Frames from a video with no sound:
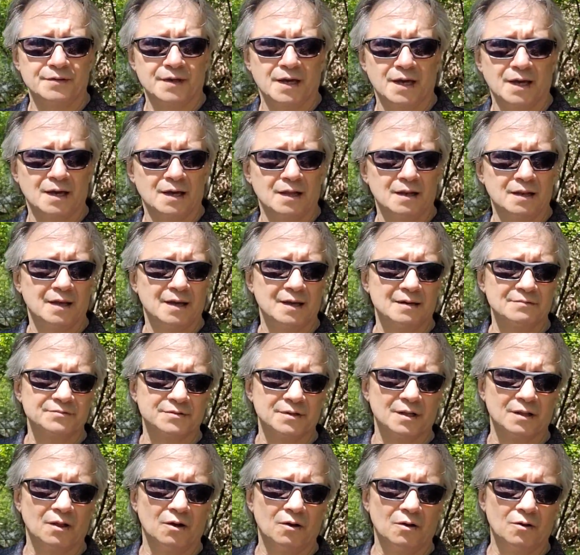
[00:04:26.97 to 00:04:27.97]
they are left
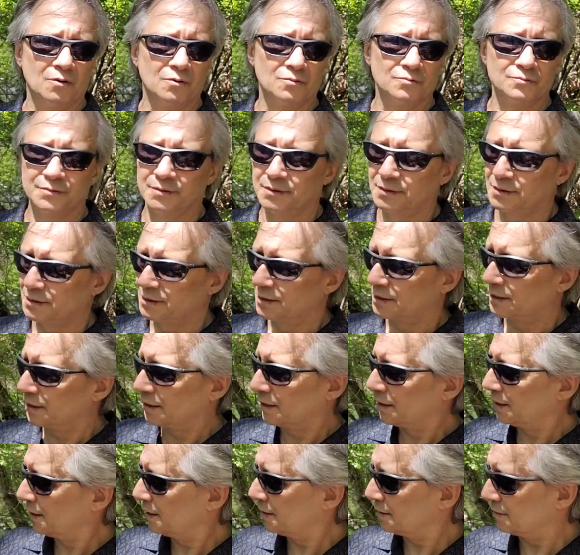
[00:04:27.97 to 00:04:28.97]
alone,
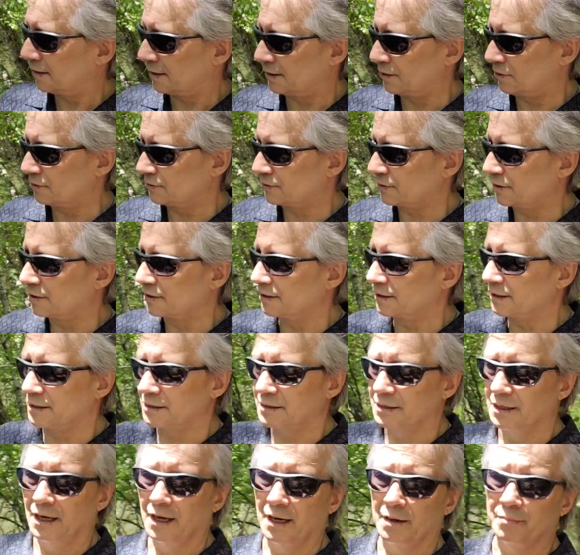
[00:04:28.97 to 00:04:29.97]
they're not
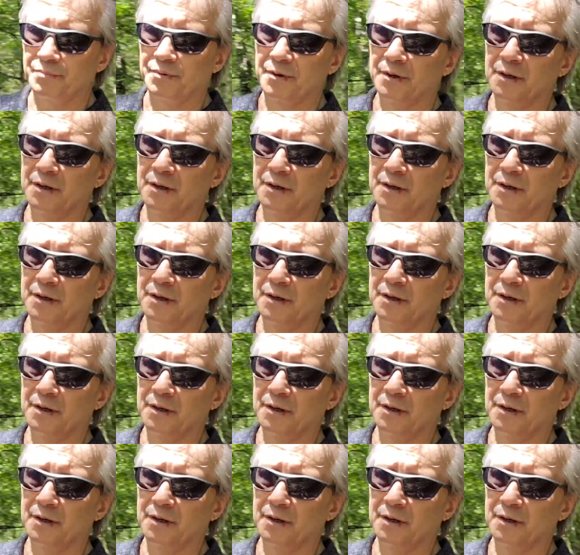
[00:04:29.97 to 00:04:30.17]
cleaned up.